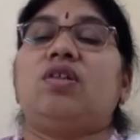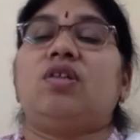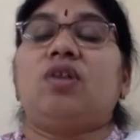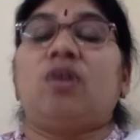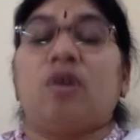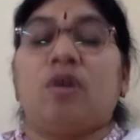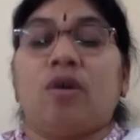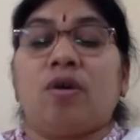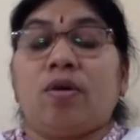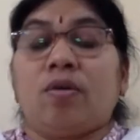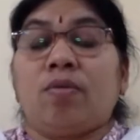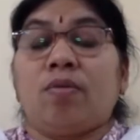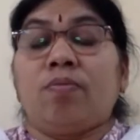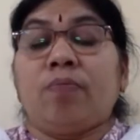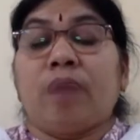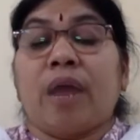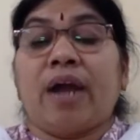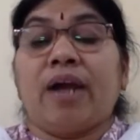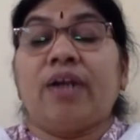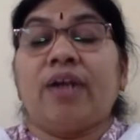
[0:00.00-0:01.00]

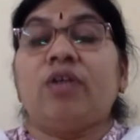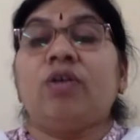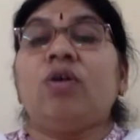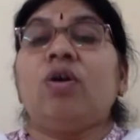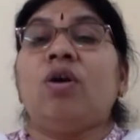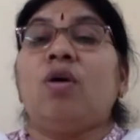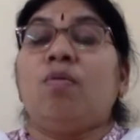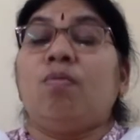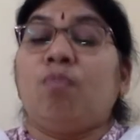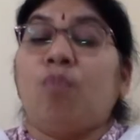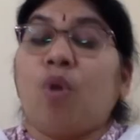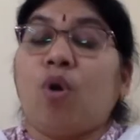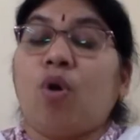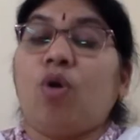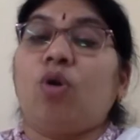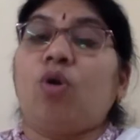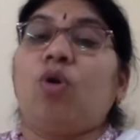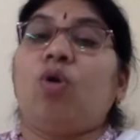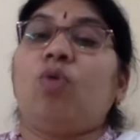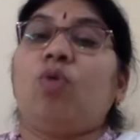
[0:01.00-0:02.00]
and
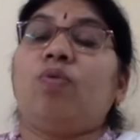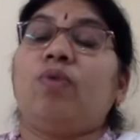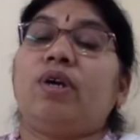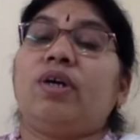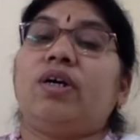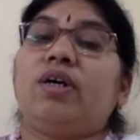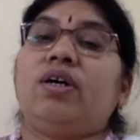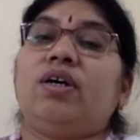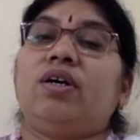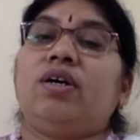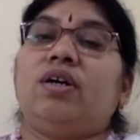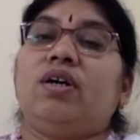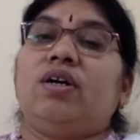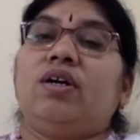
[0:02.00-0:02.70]
moreover,